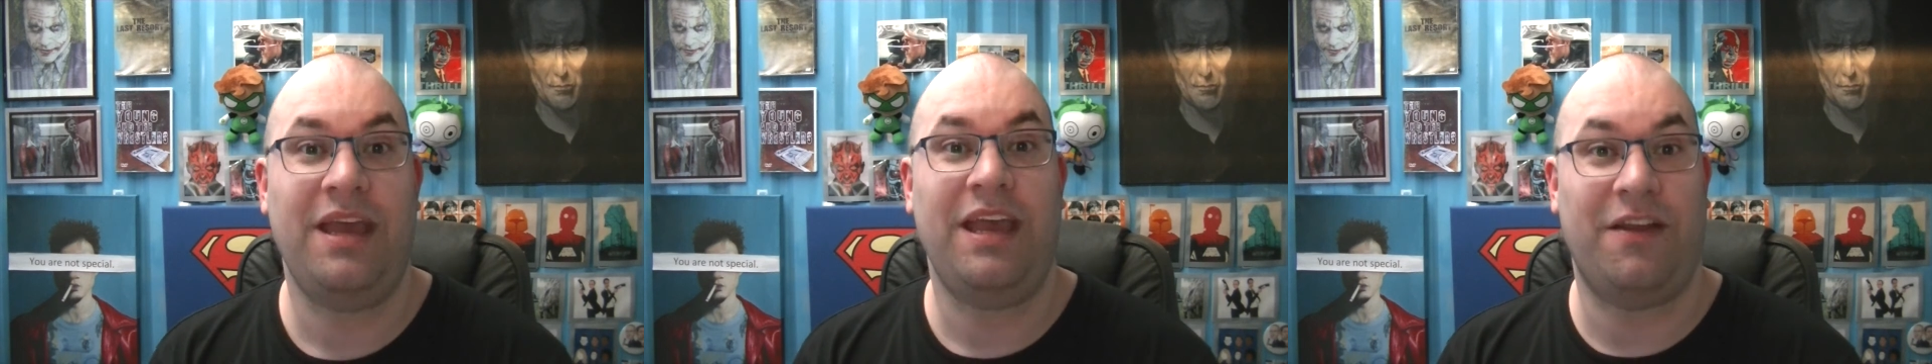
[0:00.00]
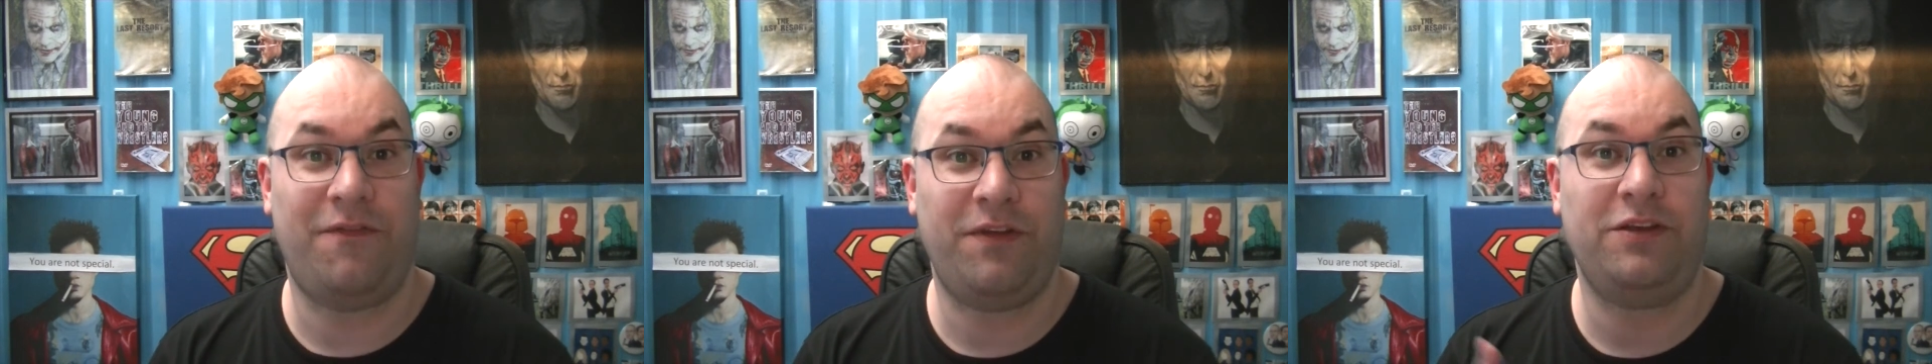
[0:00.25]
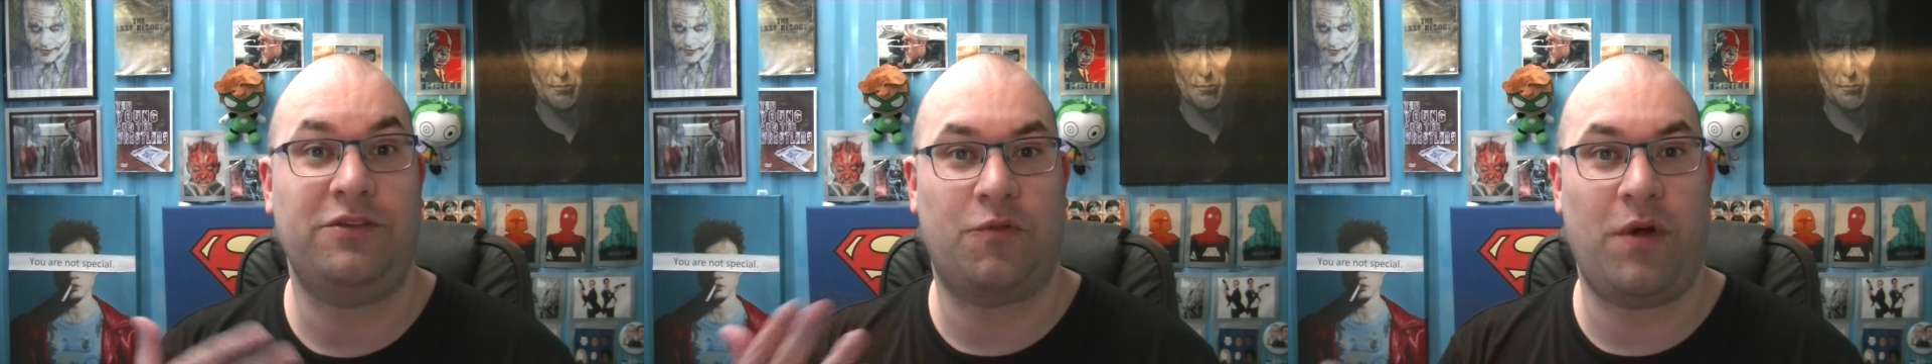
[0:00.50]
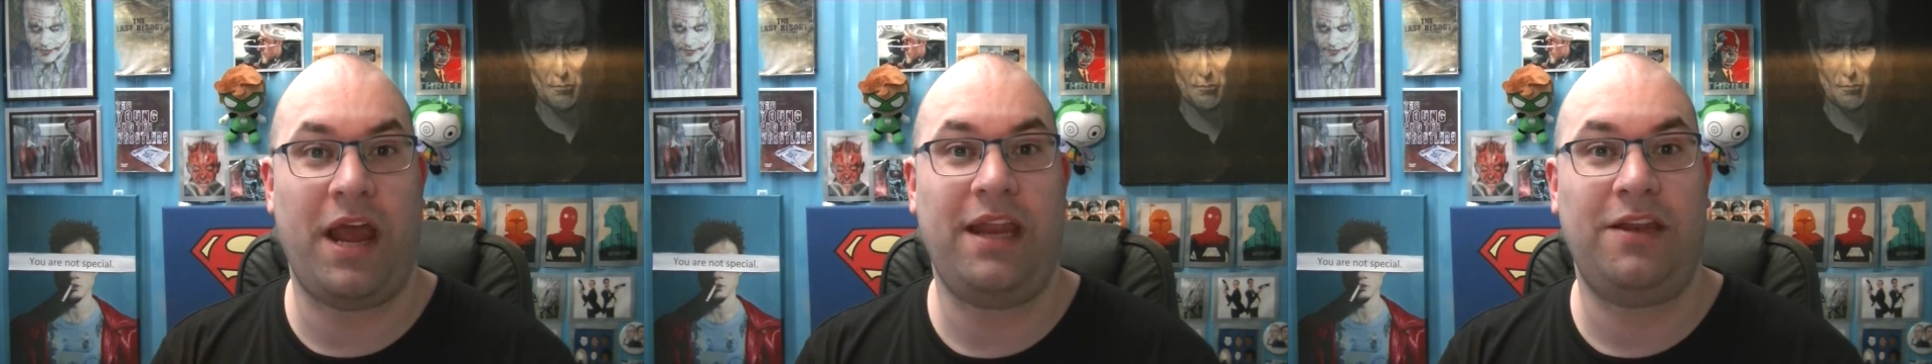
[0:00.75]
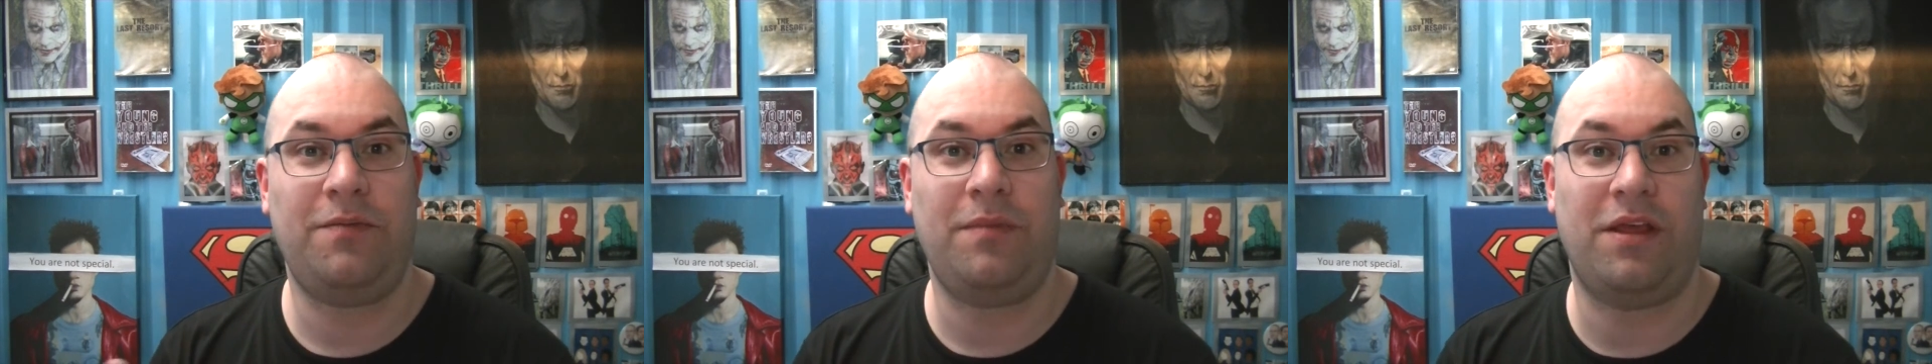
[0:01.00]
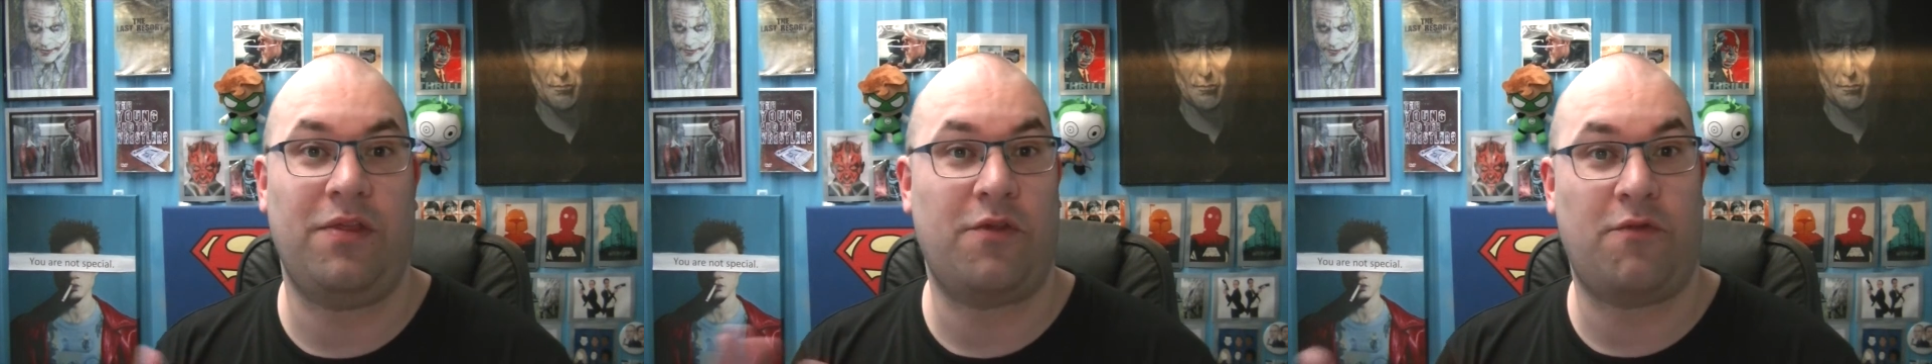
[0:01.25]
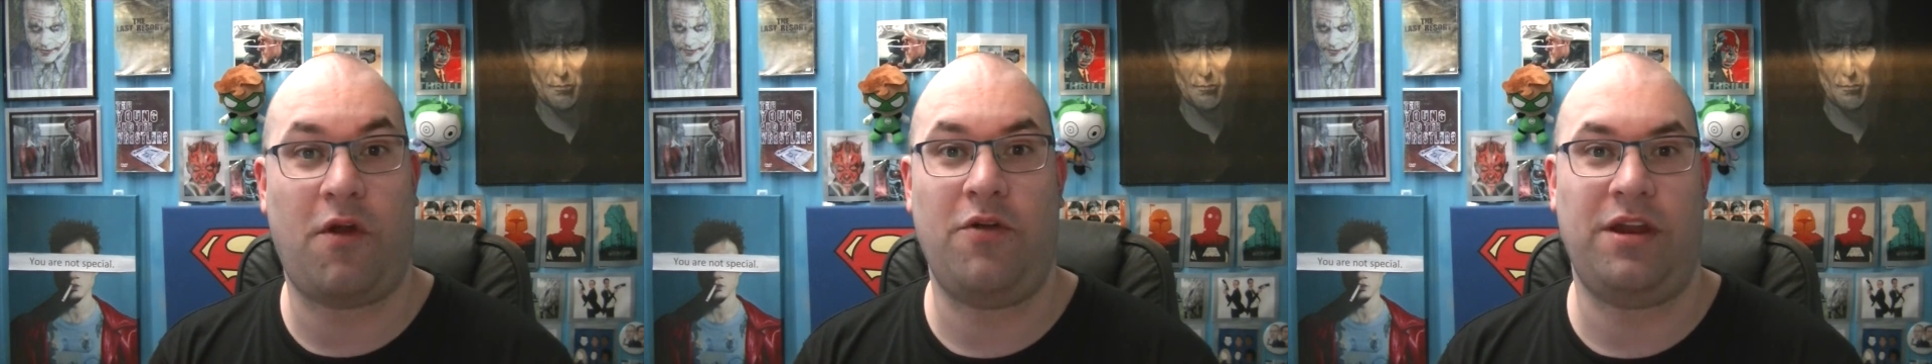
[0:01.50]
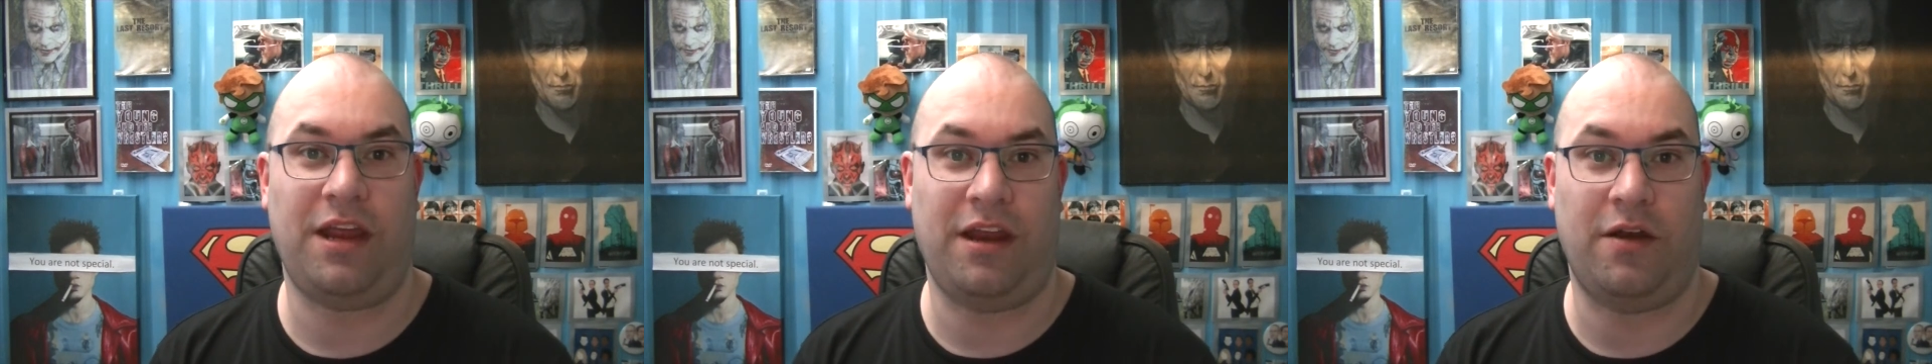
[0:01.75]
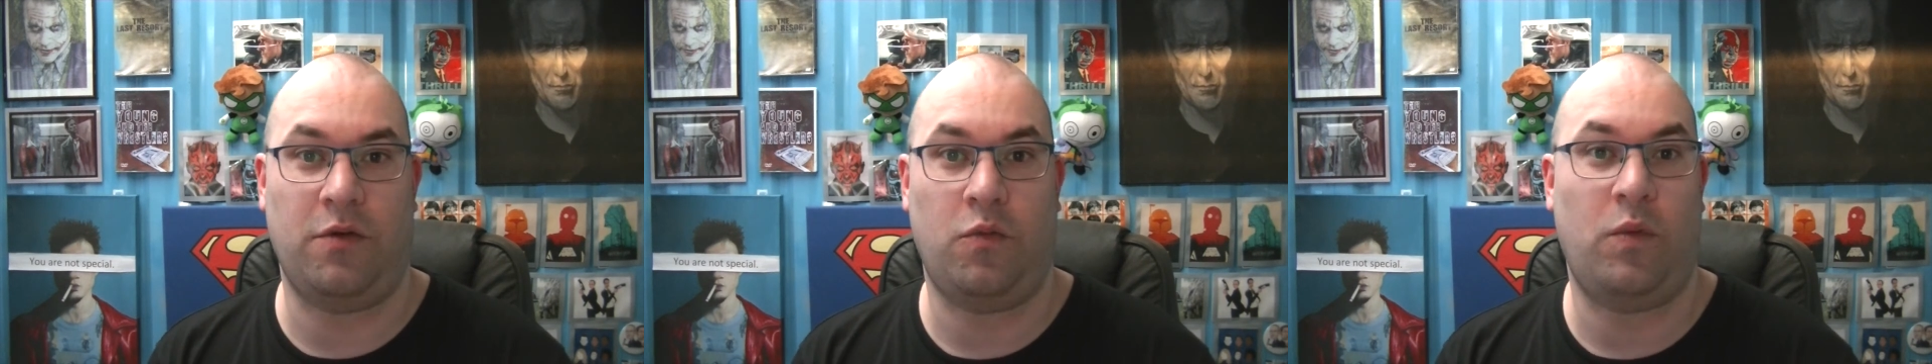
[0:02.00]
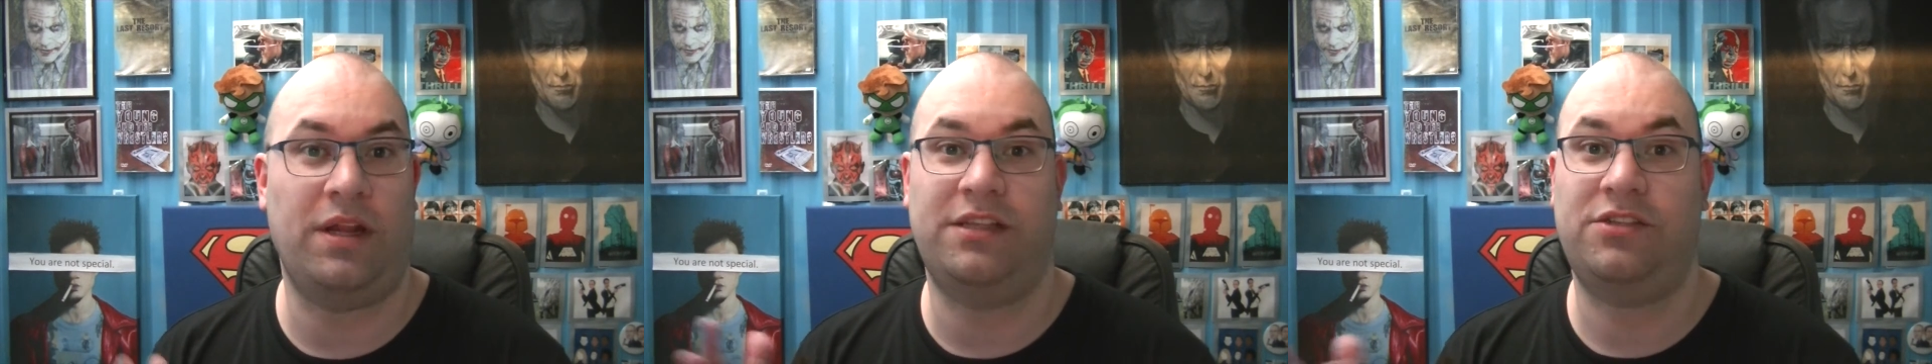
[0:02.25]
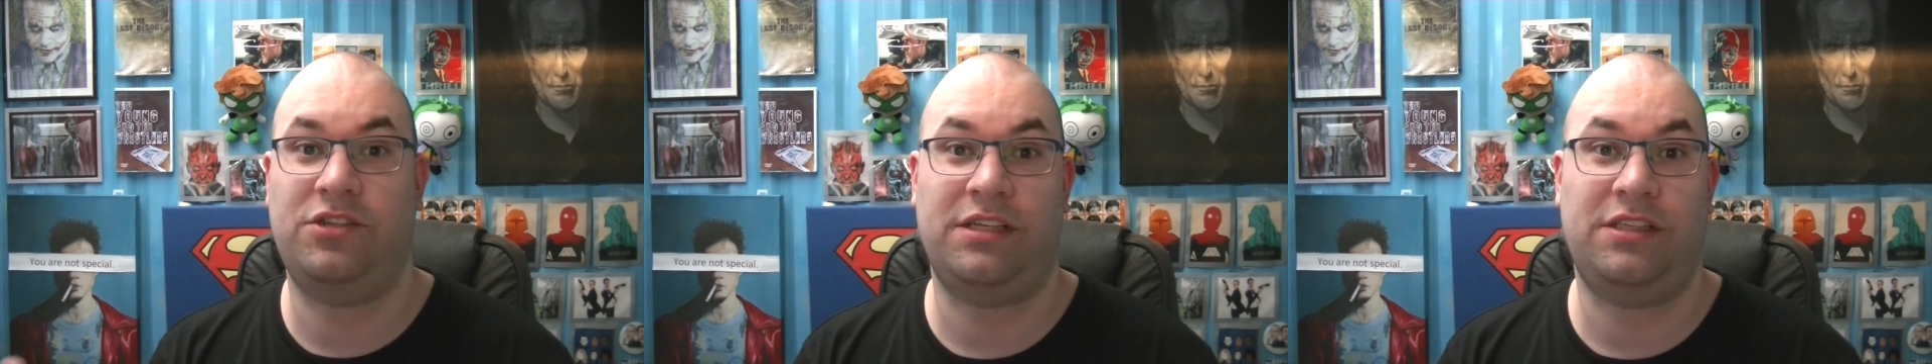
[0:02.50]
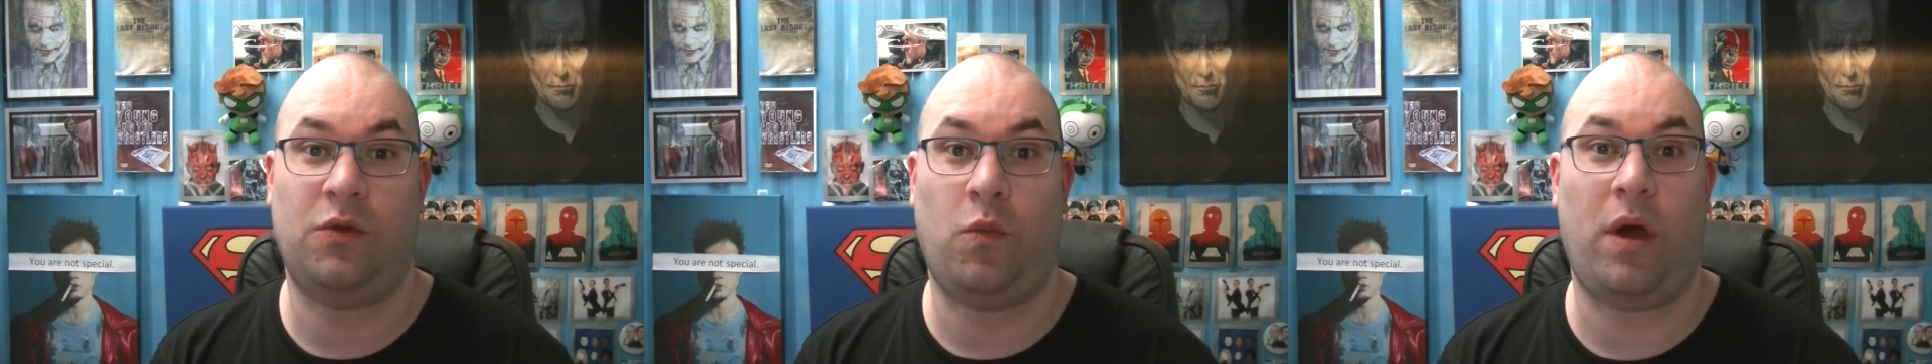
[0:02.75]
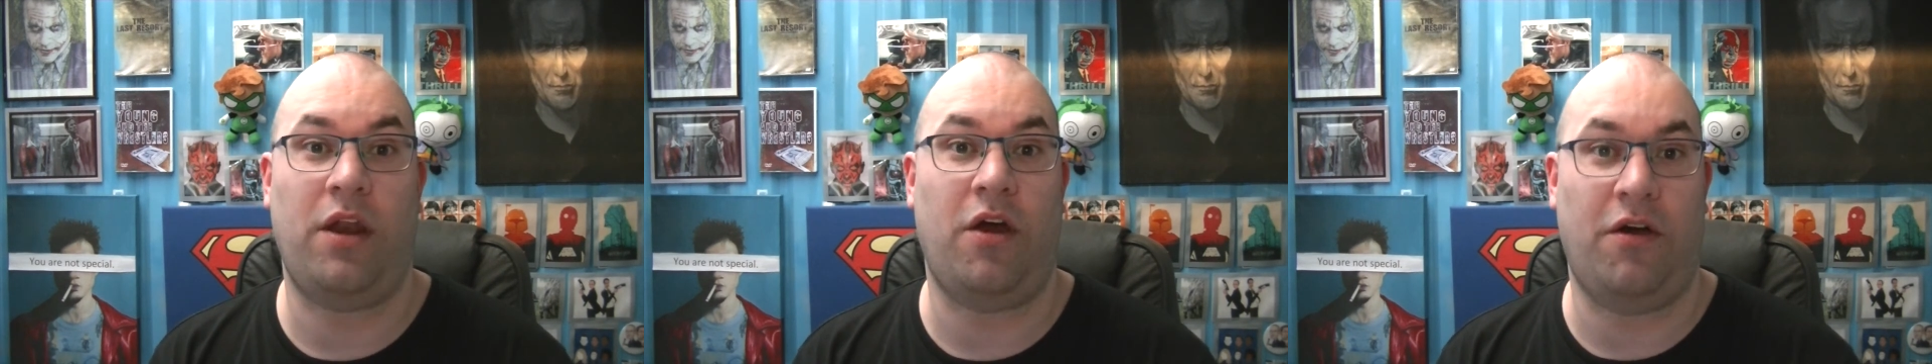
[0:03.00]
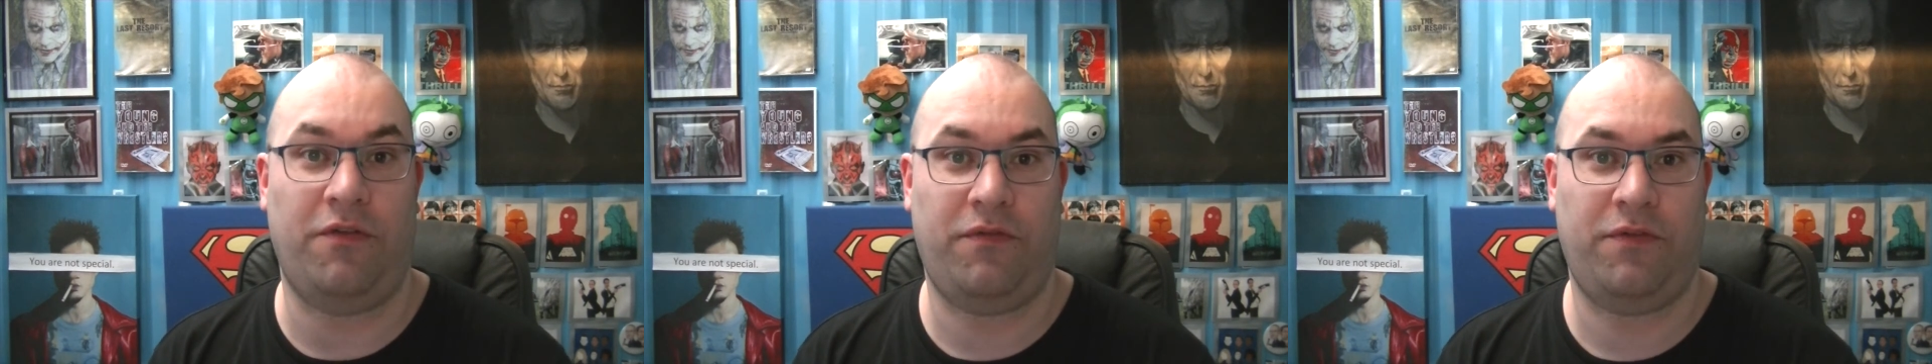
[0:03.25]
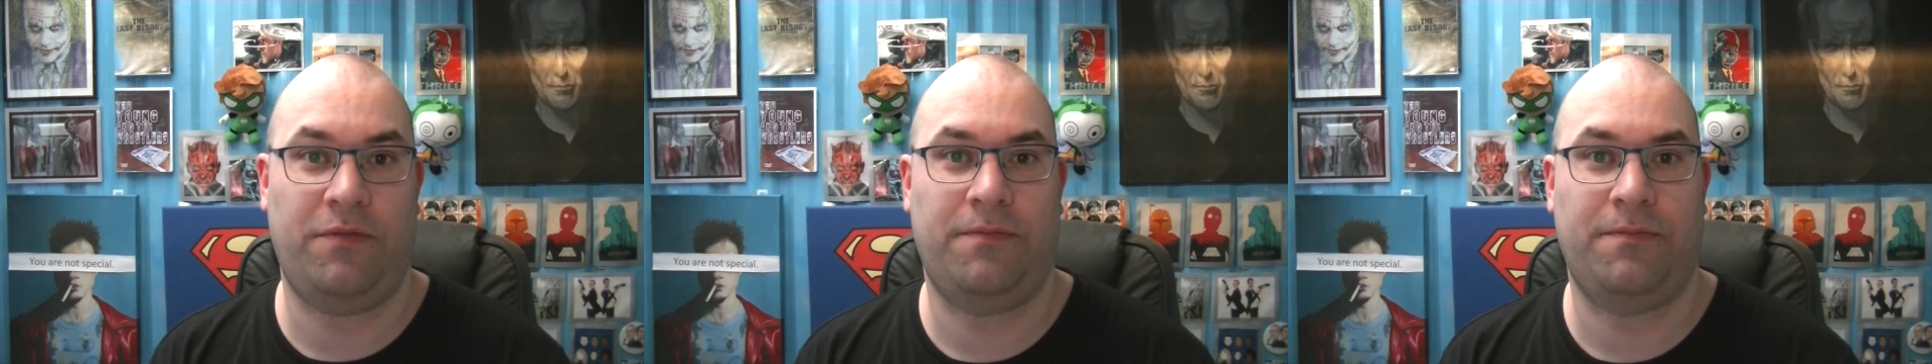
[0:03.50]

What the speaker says: It feels random and thrown in when it's just the one-off.